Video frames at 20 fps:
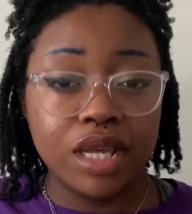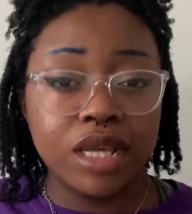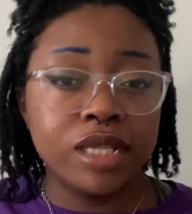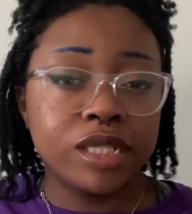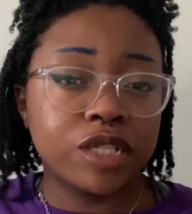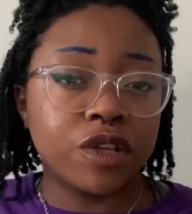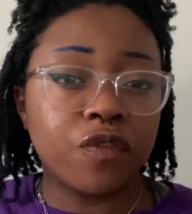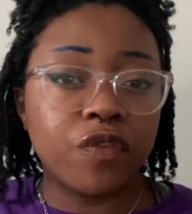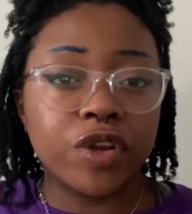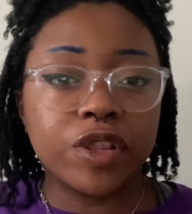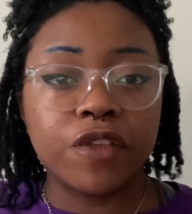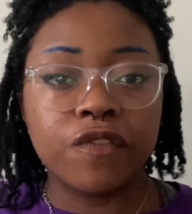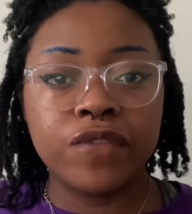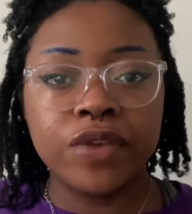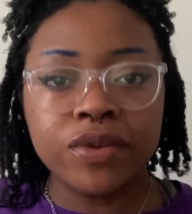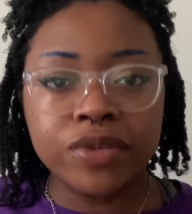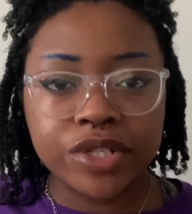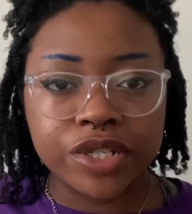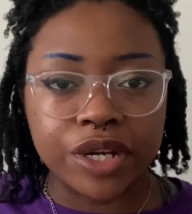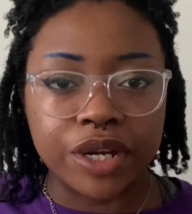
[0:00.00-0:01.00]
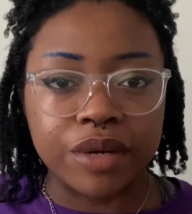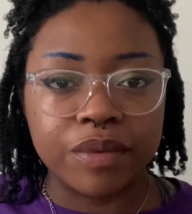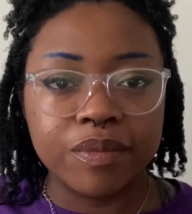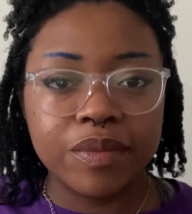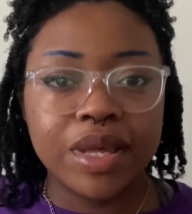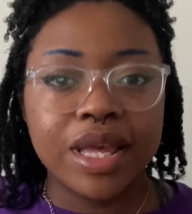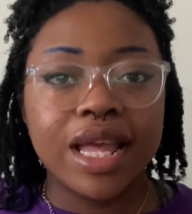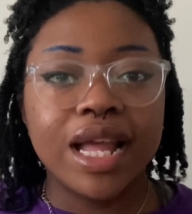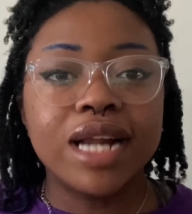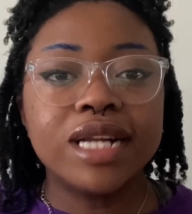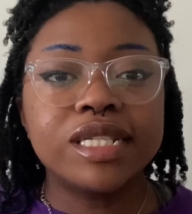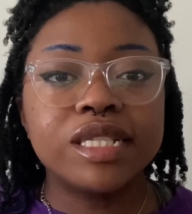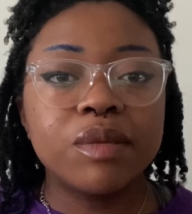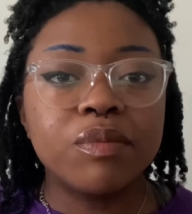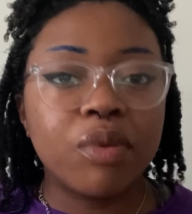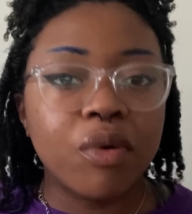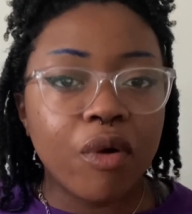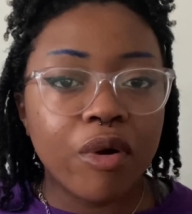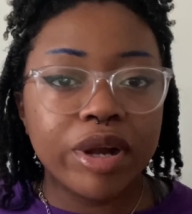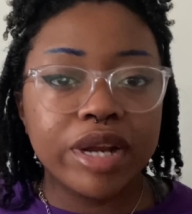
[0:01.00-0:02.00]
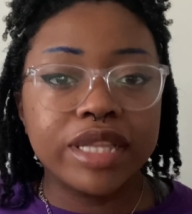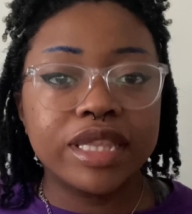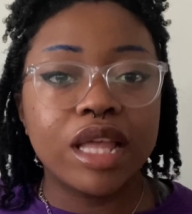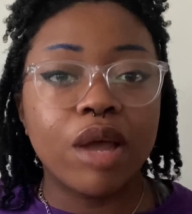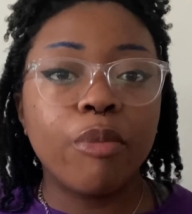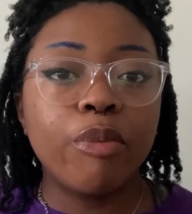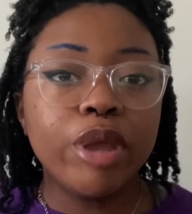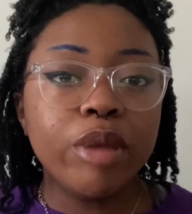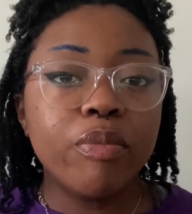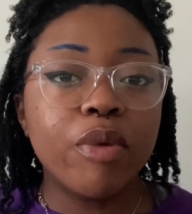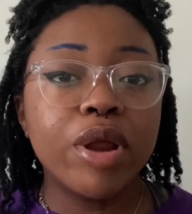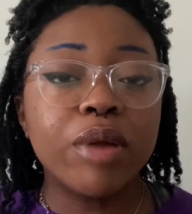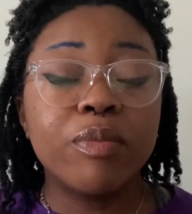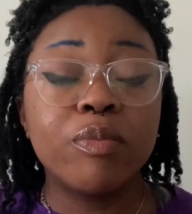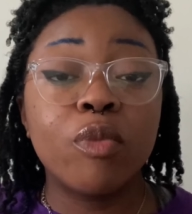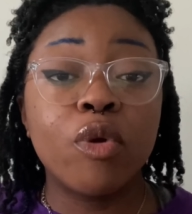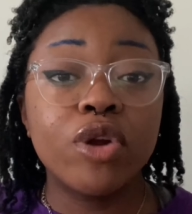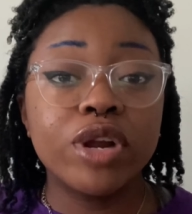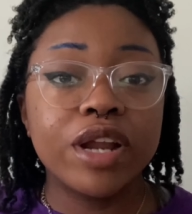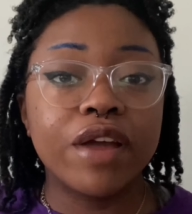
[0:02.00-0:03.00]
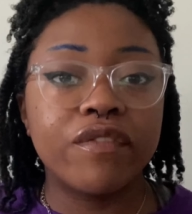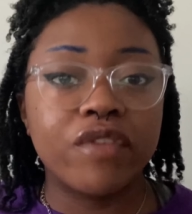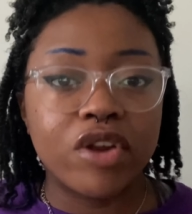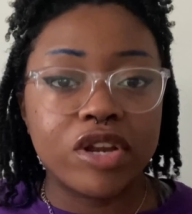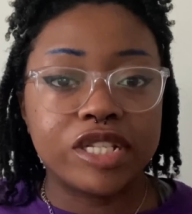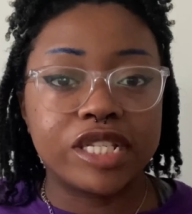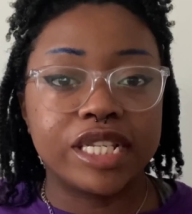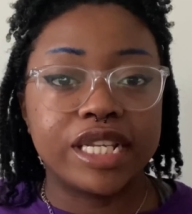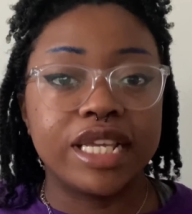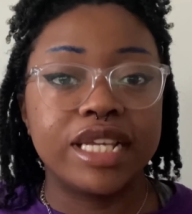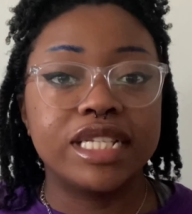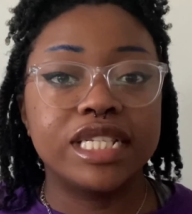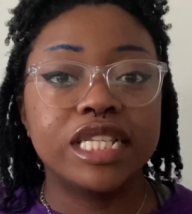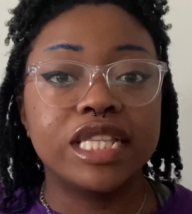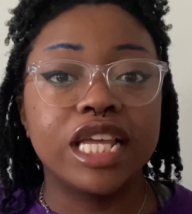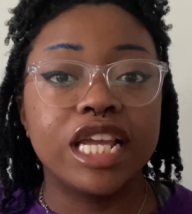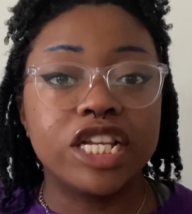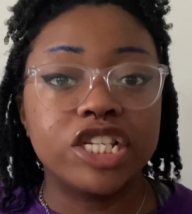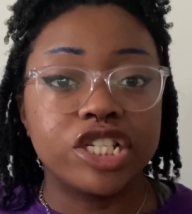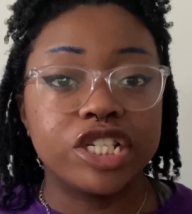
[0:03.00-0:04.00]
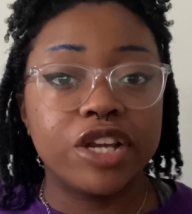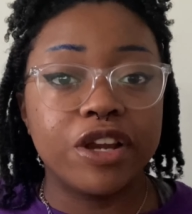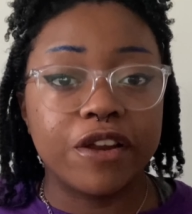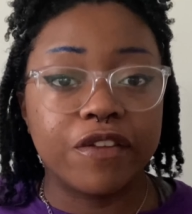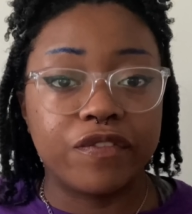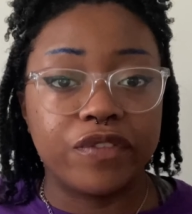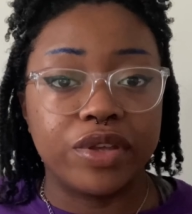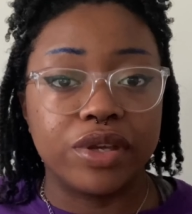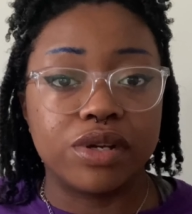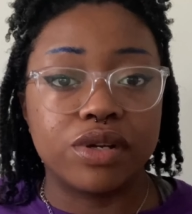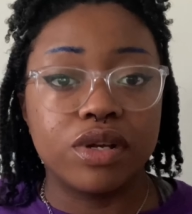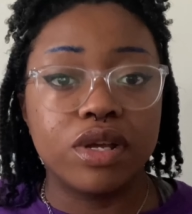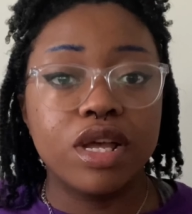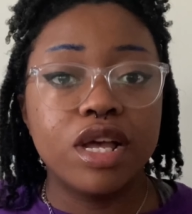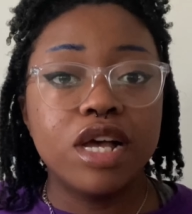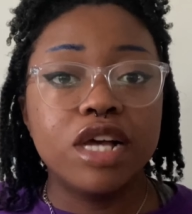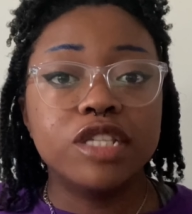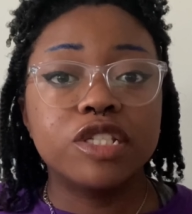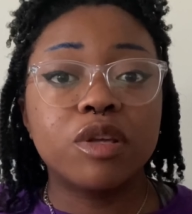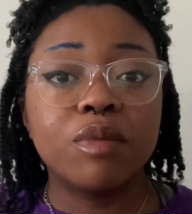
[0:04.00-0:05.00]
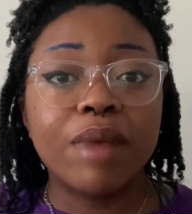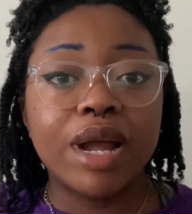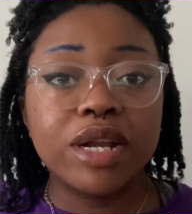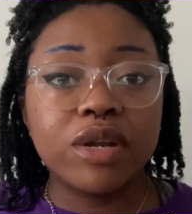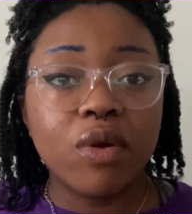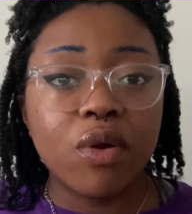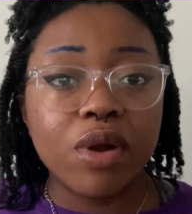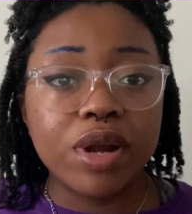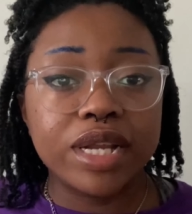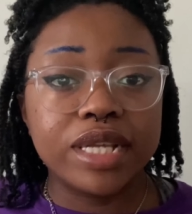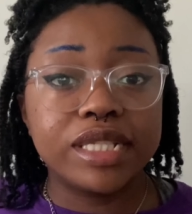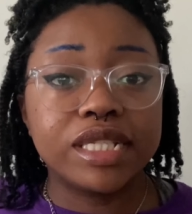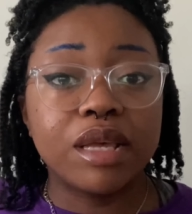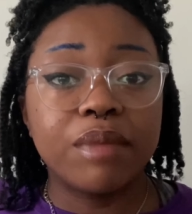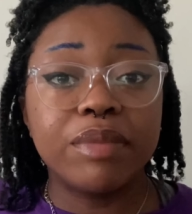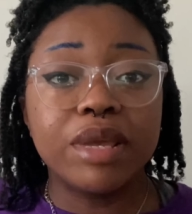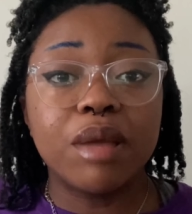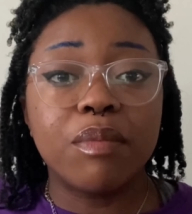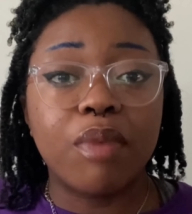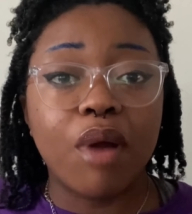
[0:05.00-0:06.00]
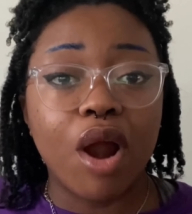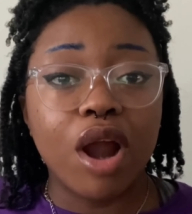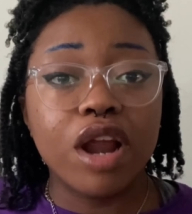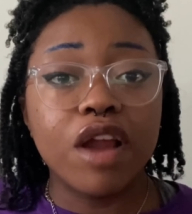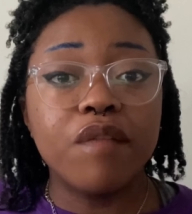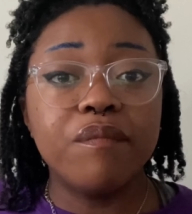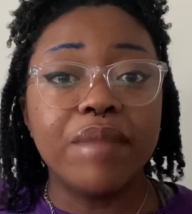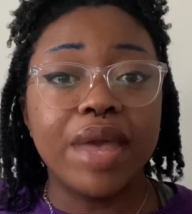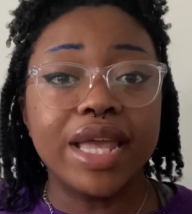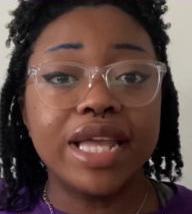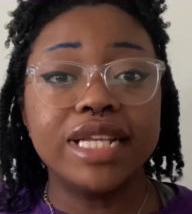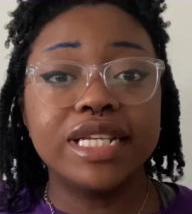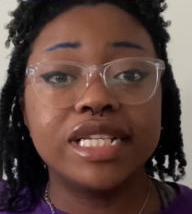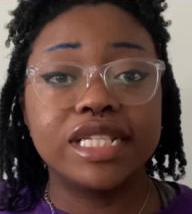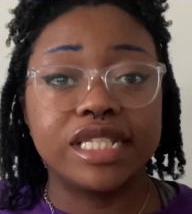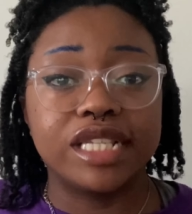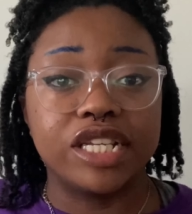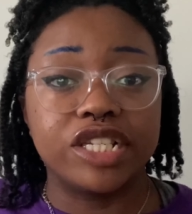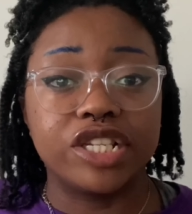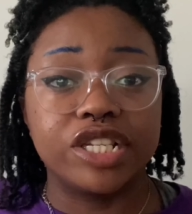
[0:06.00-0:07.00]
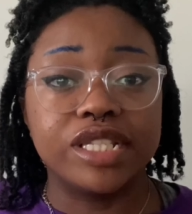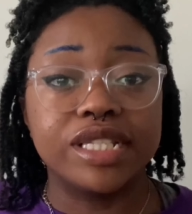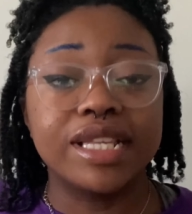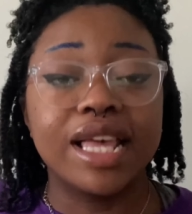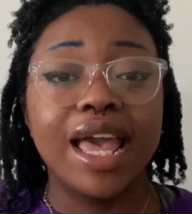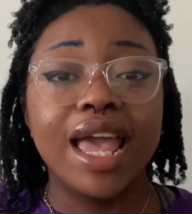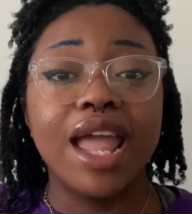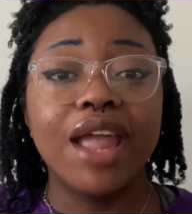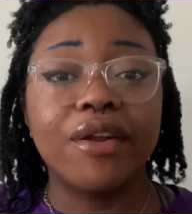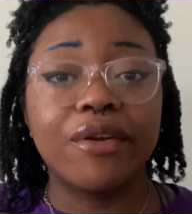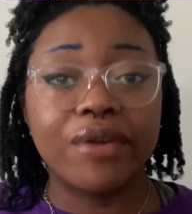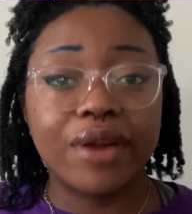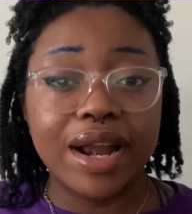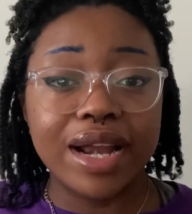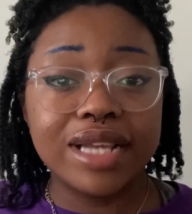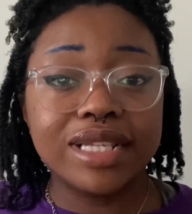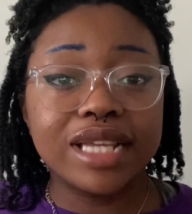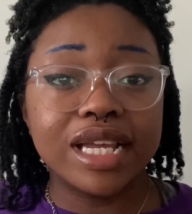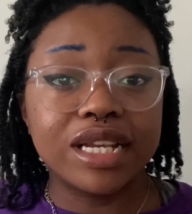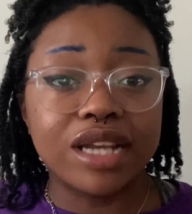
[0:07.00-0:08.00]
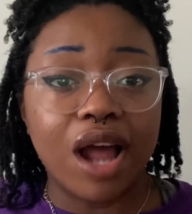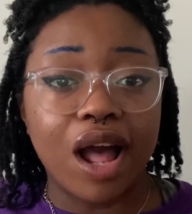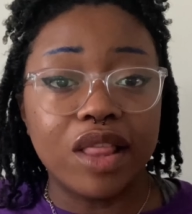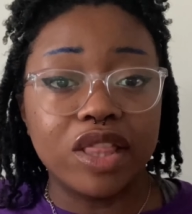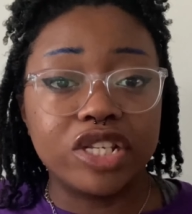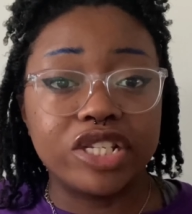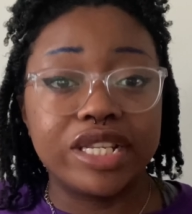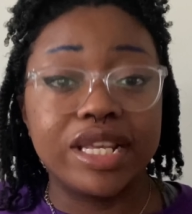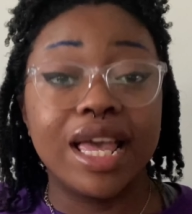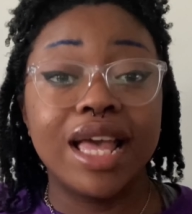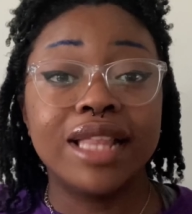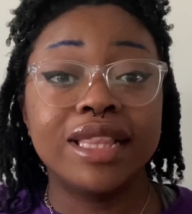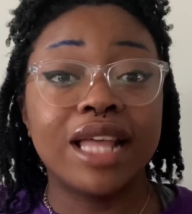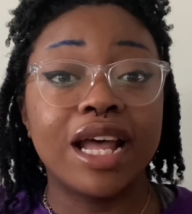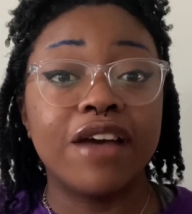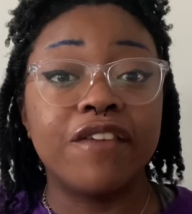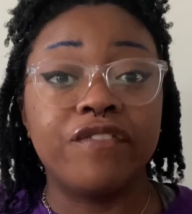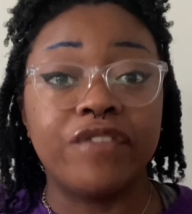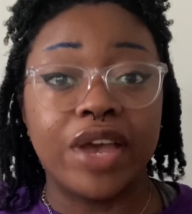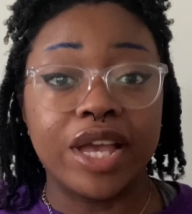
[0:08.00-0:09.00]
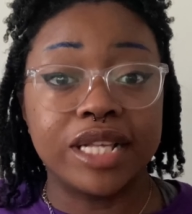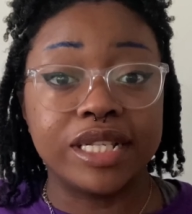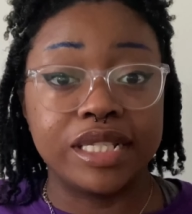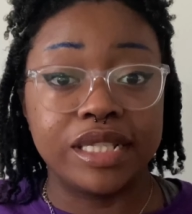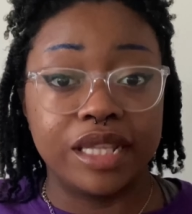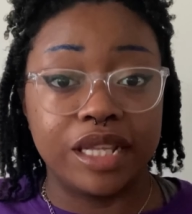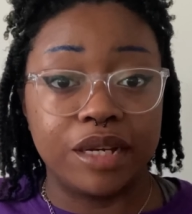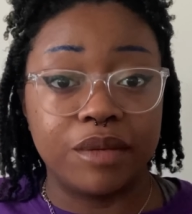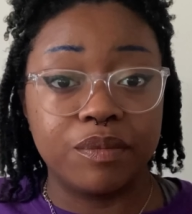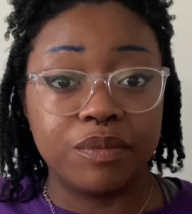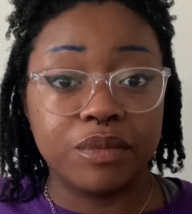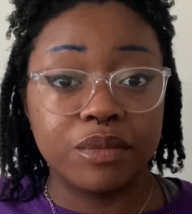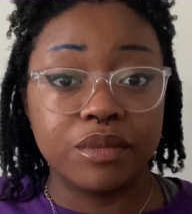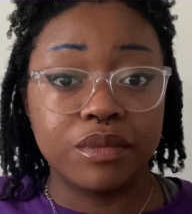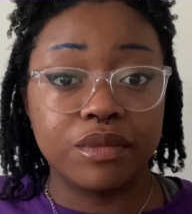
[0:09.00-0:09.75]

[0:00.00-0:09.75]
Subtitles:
So for the future, it is important that we bring more diversity to the engineering field so minorities can be a part of making decisions and creating technology that affects them.